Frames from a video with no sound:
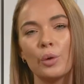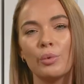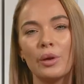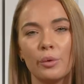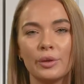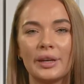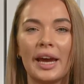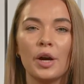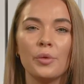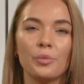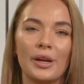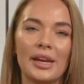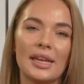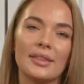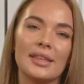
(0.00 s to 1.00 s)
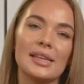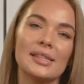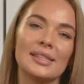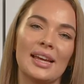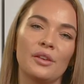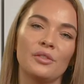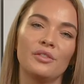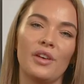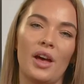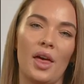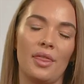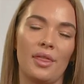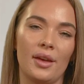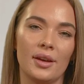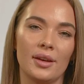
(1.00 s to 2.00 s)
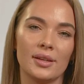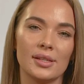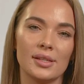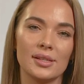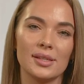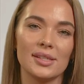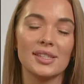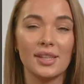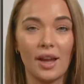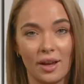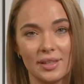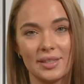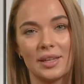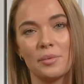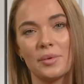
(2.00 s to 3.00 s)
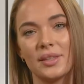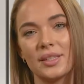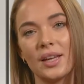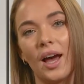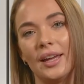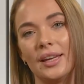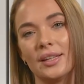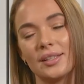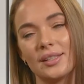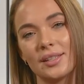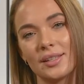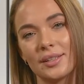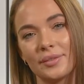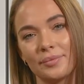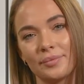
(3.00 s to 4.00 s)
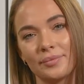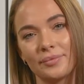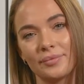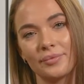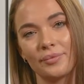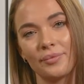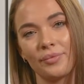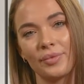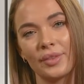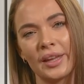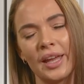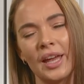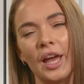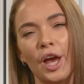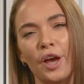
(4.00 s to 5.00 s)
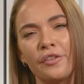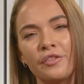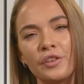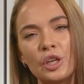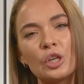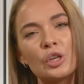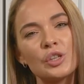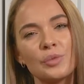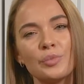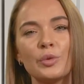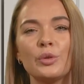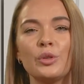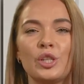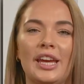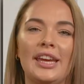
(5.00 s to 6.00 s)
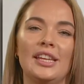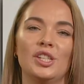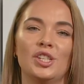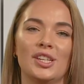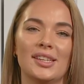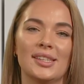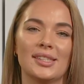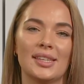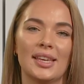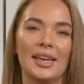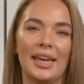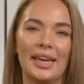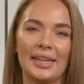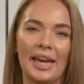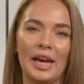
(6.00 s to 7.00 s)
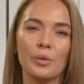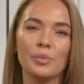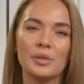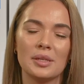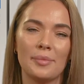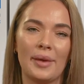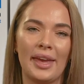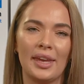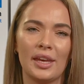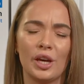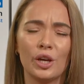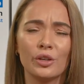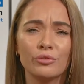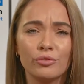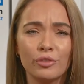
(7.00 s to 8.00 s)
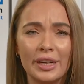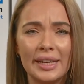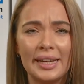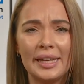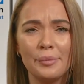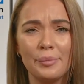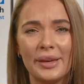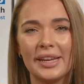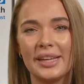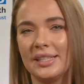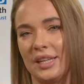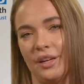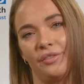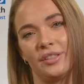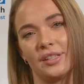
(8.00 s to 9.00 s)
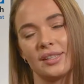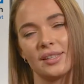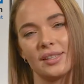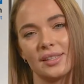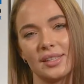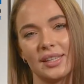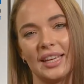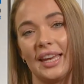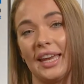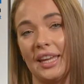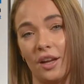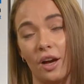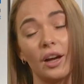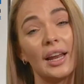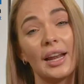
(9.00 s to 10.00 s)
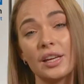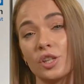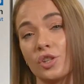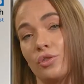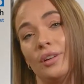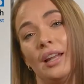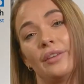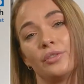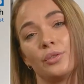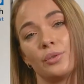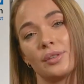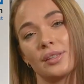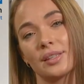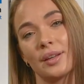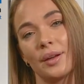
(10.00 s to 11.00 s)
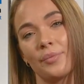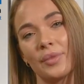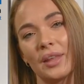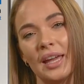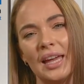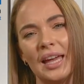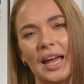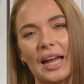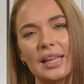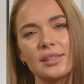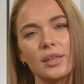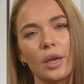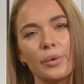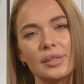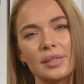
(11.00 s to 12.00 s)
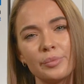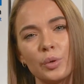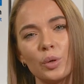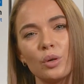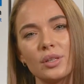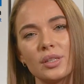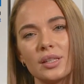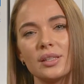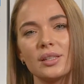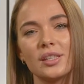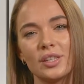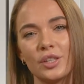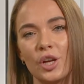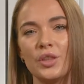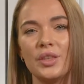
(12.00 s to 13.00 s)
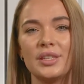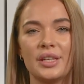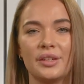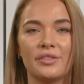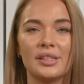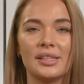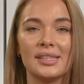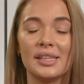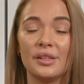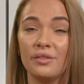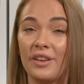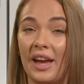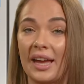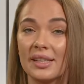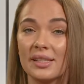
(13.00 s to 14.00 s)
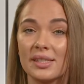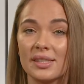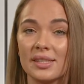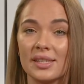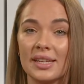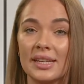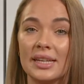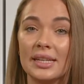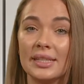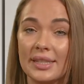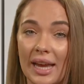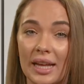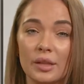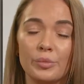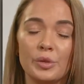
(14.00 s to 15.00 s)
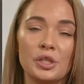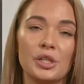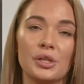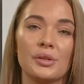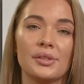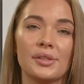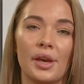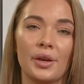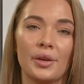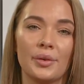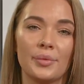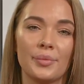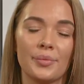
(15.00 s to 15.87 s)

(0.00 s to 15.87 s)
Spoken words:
We will now break these down further, starting with diet. A few small changes can help to make a really big difference in our cholesterol levels, and so it's important to know the difference in fats to help you do so.